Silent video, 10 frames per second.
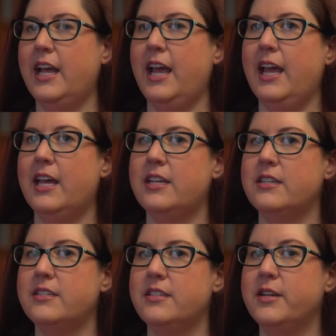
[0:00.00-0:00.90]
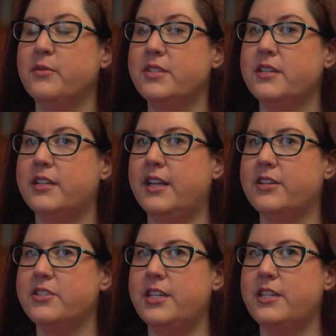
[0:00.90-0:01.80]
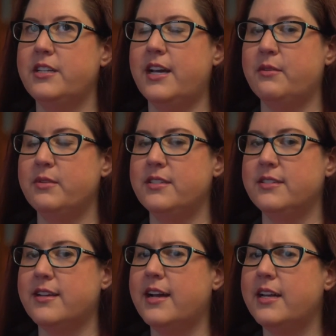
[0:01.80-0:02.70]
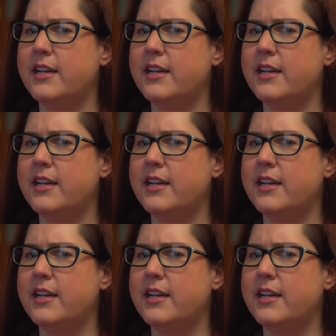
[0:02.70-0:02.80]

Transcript: And there was an election that was decided,